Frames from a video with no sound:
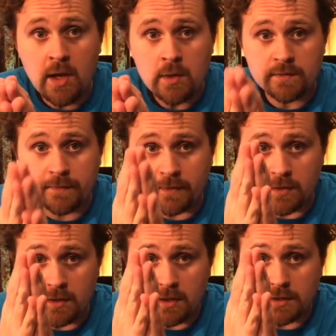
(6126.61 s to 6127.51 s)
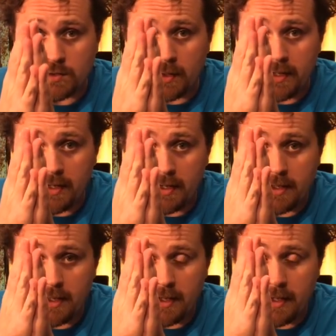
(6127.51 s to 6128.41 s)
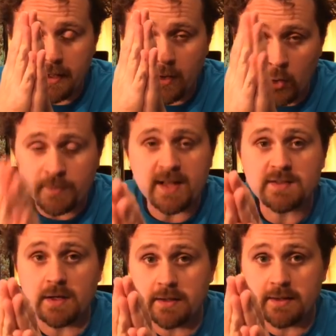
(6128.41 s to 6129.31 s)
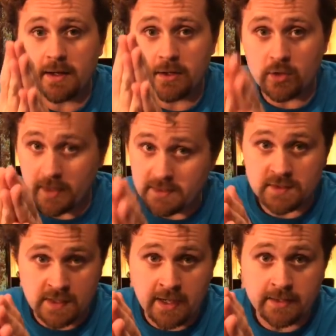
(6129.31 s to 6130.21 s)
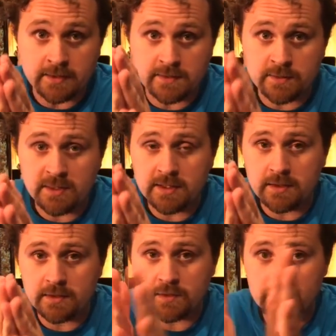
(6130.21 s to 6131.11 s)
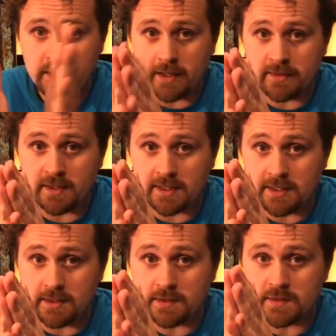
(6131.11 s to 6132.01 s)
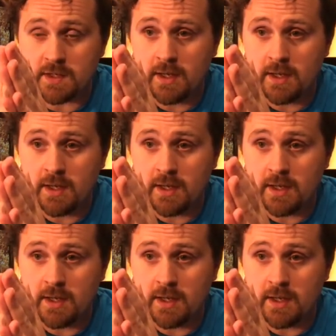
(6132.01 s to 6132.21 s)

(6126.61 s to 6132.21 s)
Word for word: For uh, So I, I, I, hope that's a, a, great sign. To me, is I think it is.